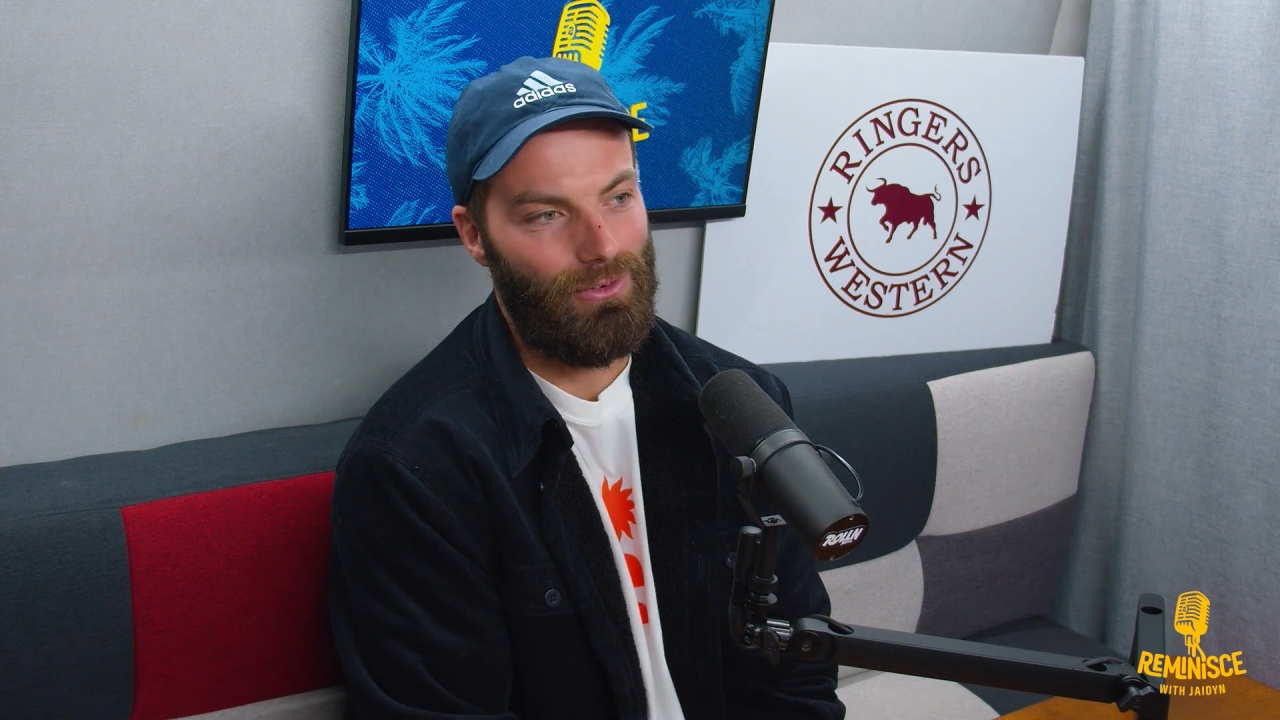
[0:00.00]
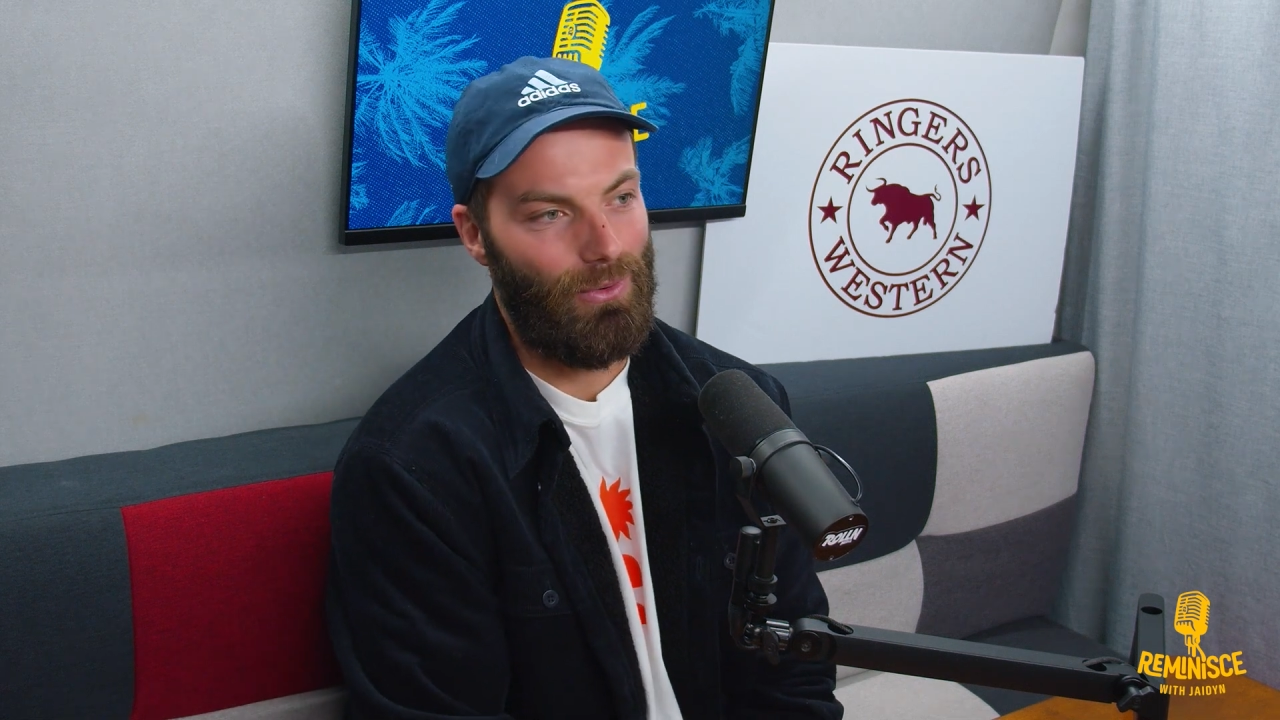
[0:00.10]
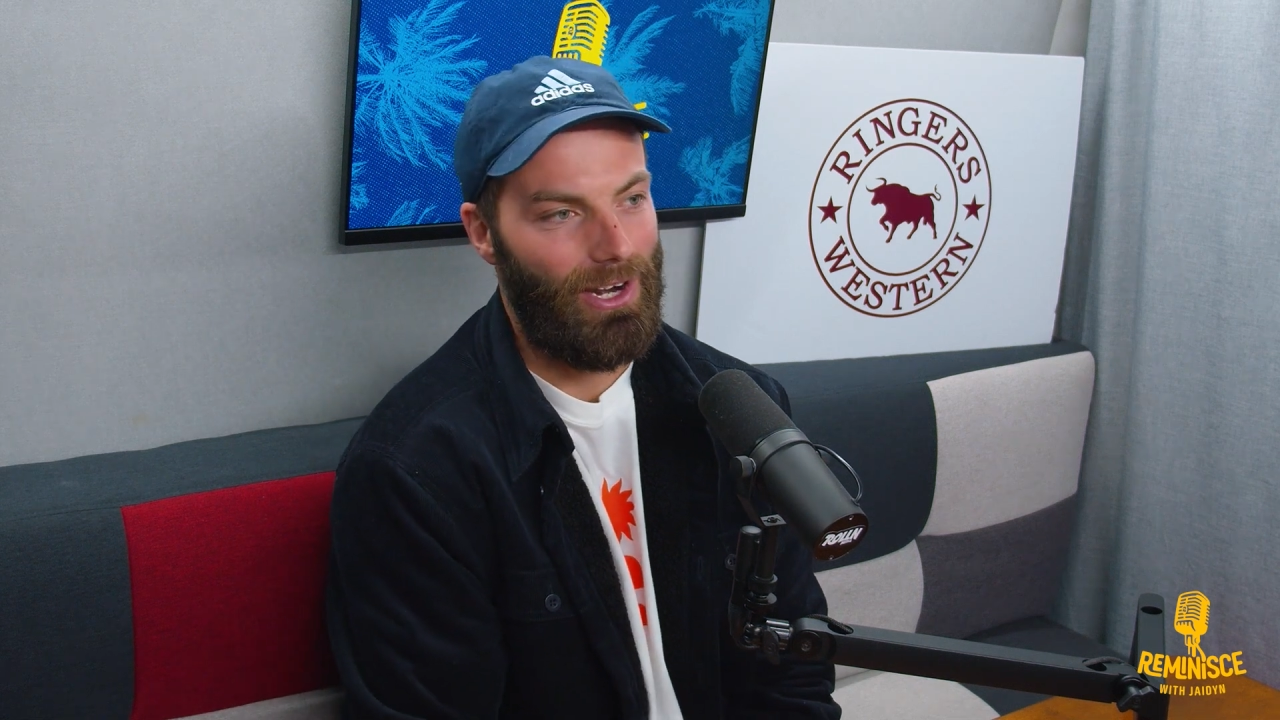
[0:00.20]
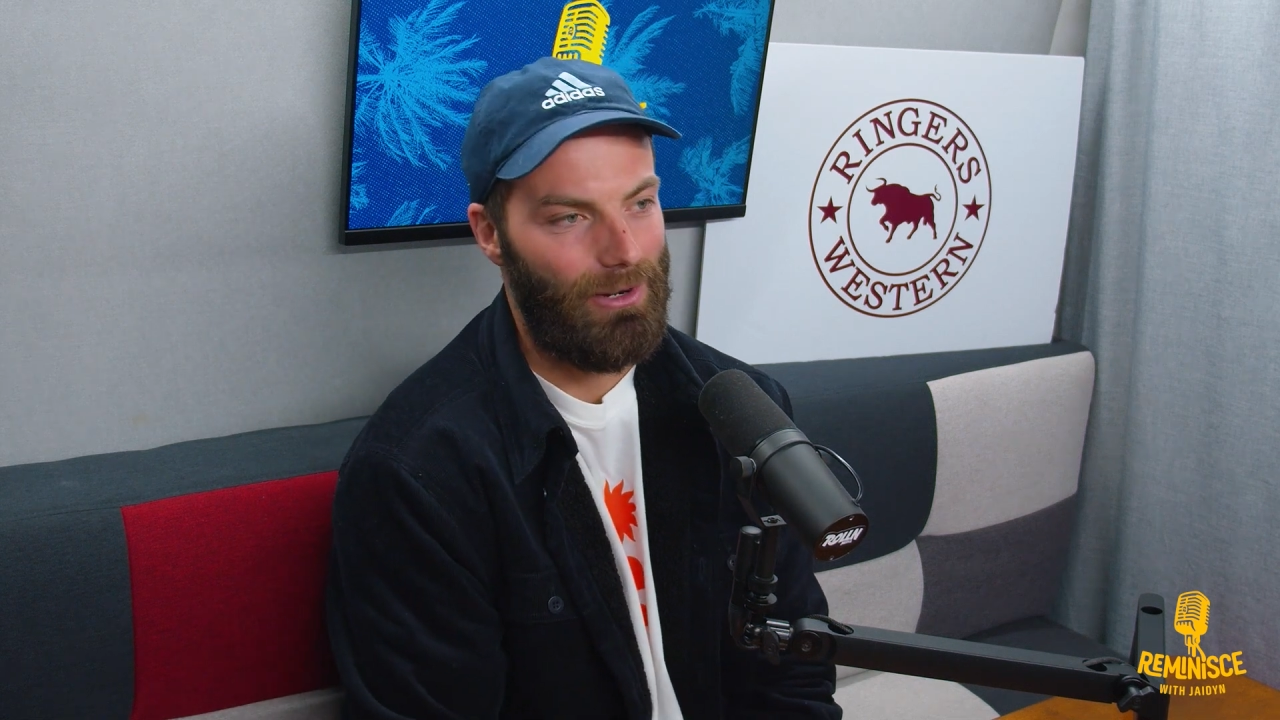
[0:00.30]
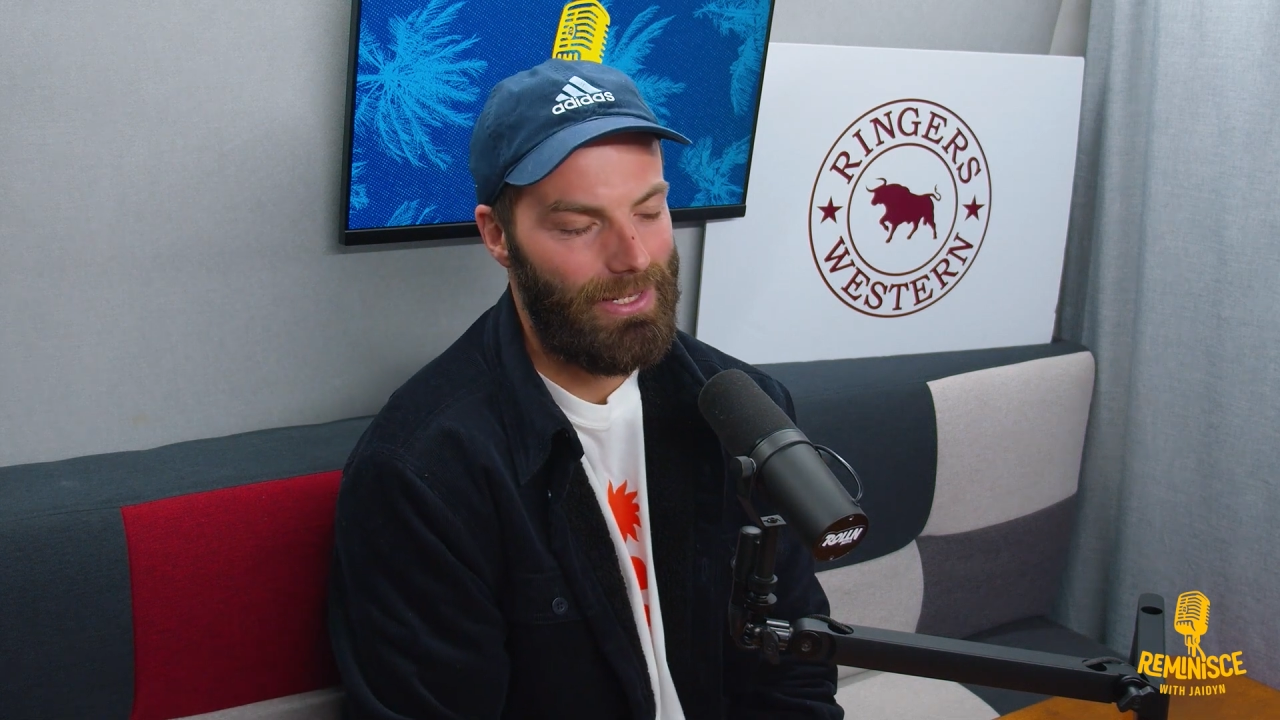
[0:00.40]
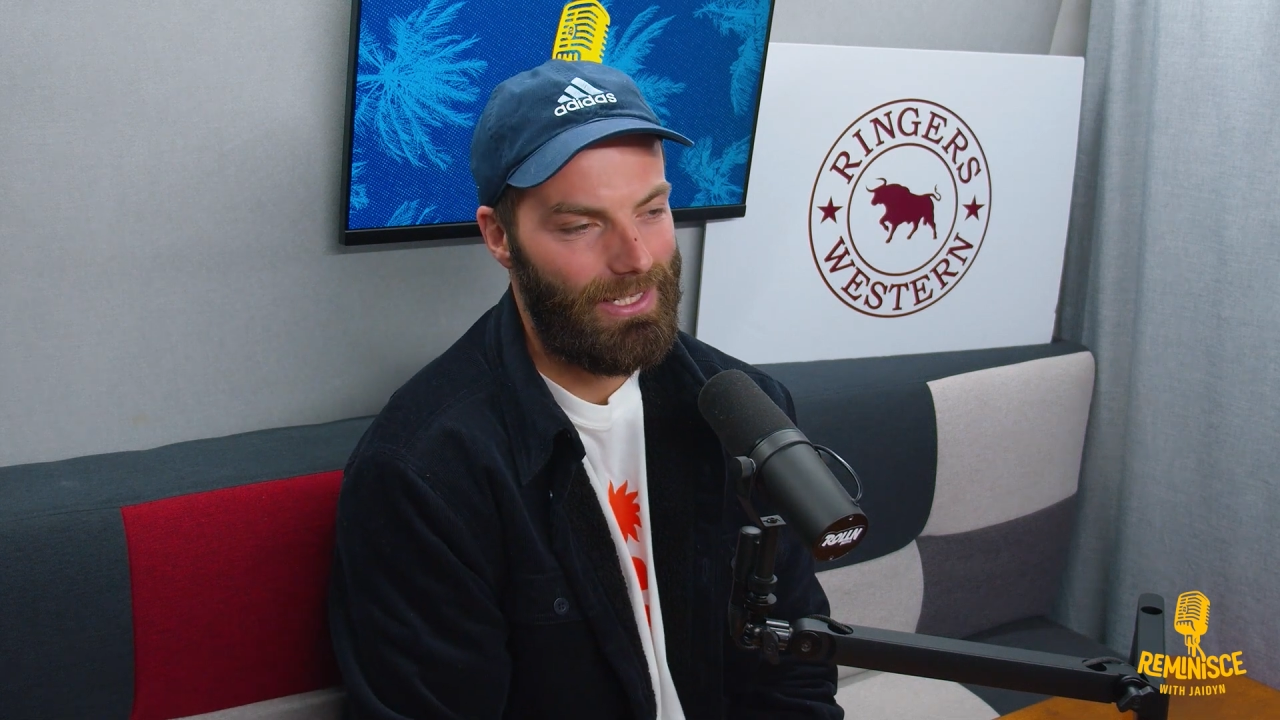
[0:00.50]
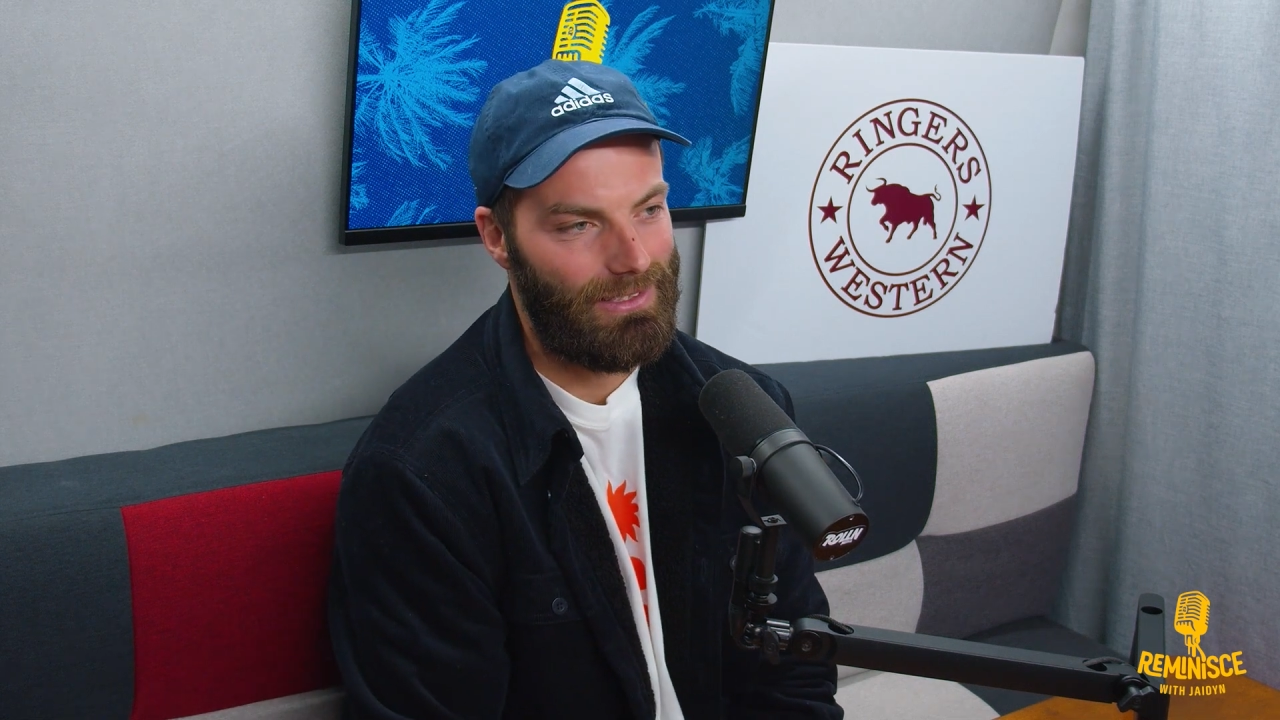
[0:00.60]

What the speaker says: for Werribee